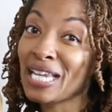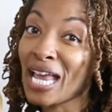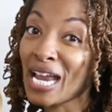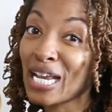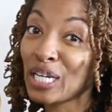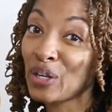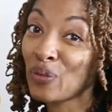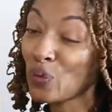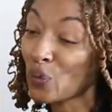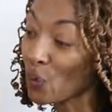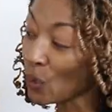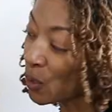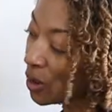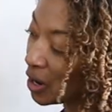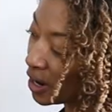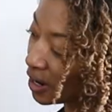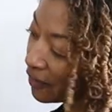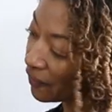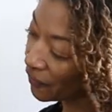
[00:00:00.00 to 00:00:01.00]

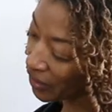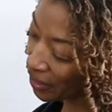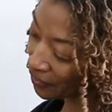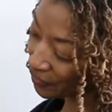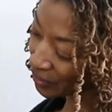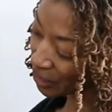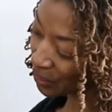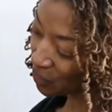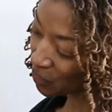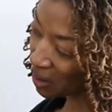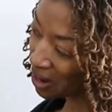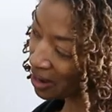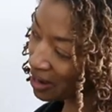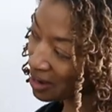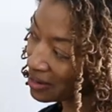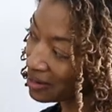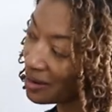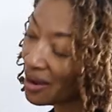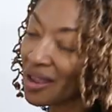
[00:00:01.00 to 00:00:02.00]

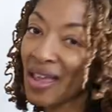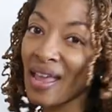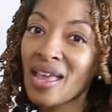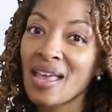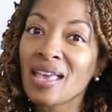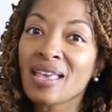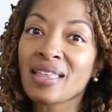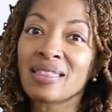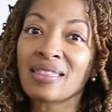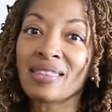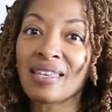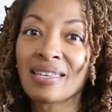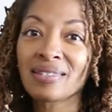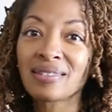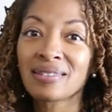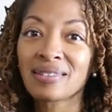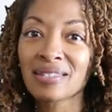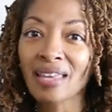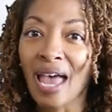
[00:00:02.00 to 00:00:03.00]
9451
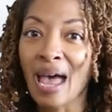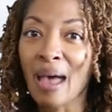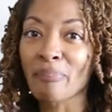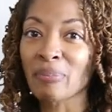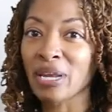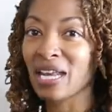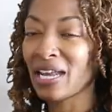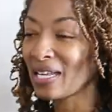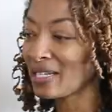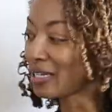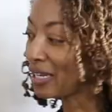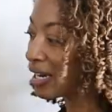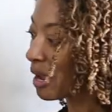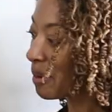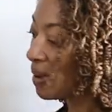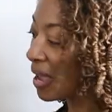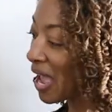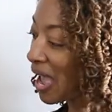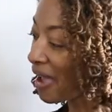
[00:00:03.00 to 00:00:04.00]
this top ended
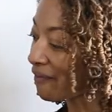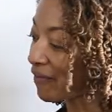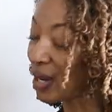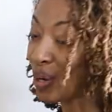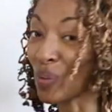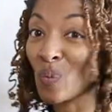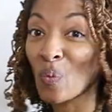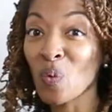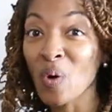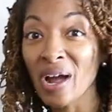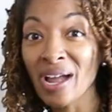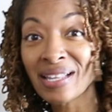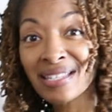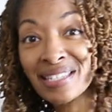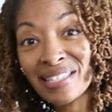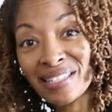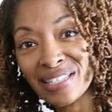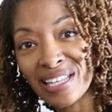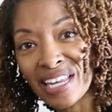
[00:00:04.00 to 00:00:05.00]
up having
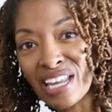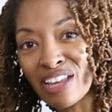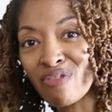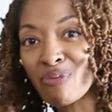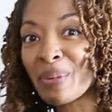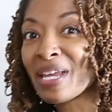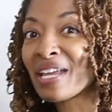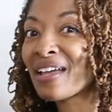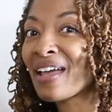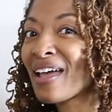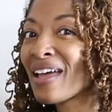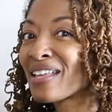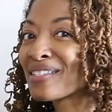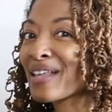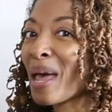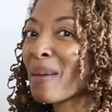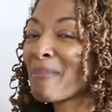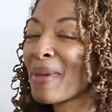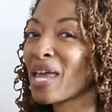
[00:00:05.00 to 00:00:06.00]
one sleeve
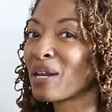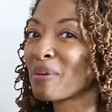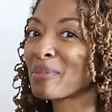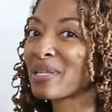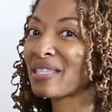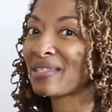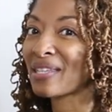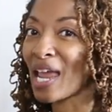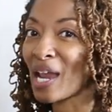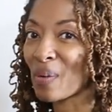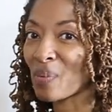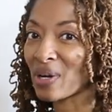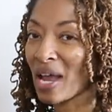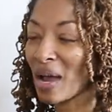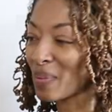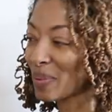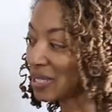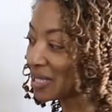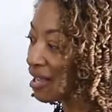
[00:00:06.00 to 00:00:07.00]
because I made a mistake when
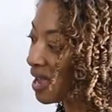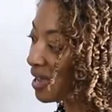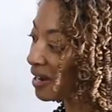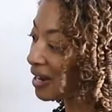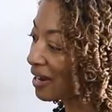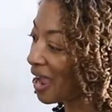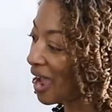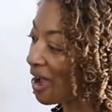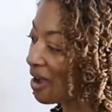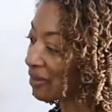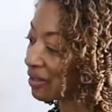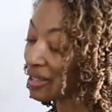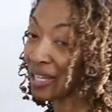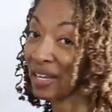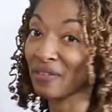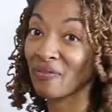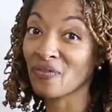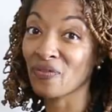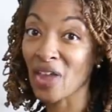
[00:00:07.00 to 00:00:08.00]
I was cutting out
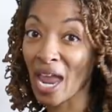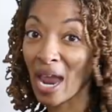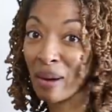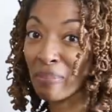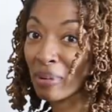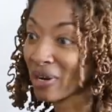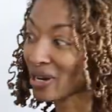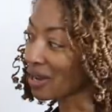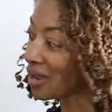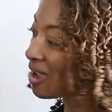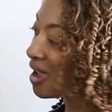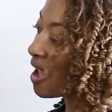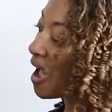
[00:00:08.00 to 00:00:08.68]
the fabric.